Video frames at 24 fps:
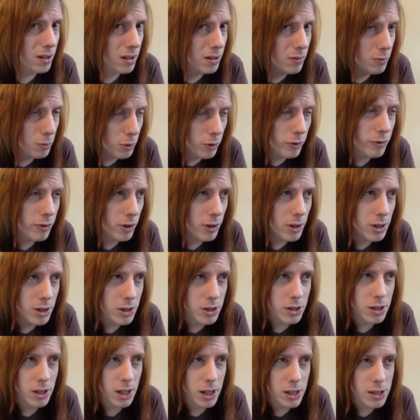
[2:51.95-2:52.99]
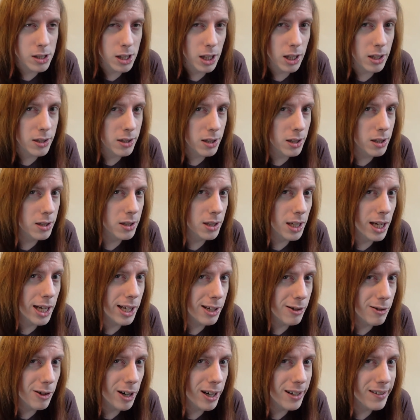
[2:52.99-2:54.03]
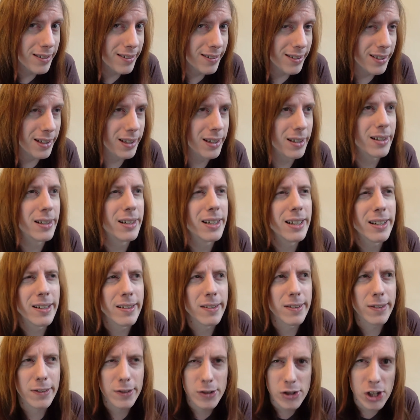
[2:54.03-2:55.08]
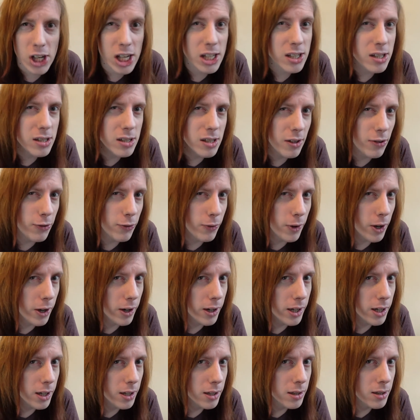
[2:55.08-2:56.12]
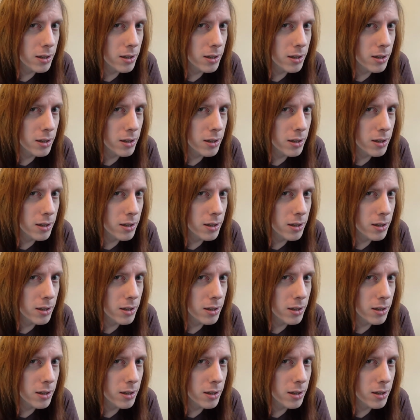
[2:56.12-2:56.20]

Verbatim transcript: referring to their childhood anorexia is gender dysphoria